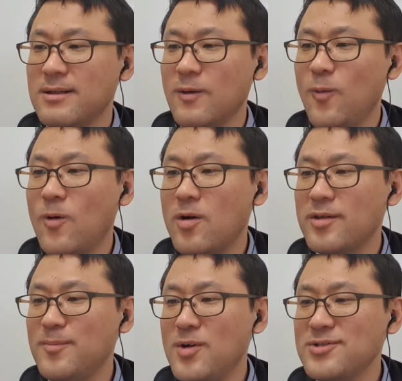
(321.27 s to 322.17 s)
were
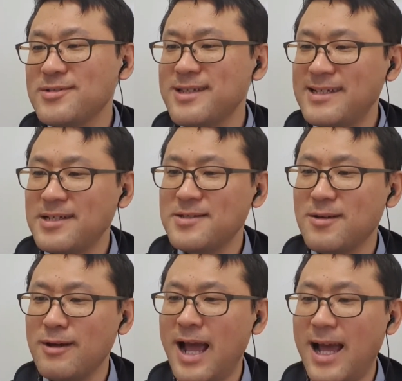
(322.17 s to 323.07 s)
the most
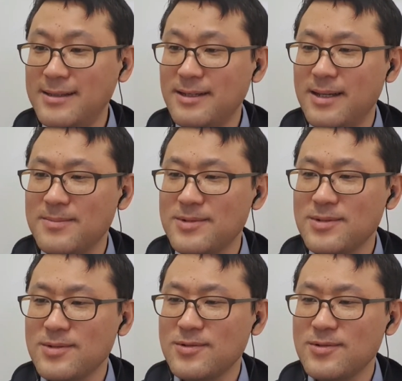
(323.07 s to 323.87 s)
necessary items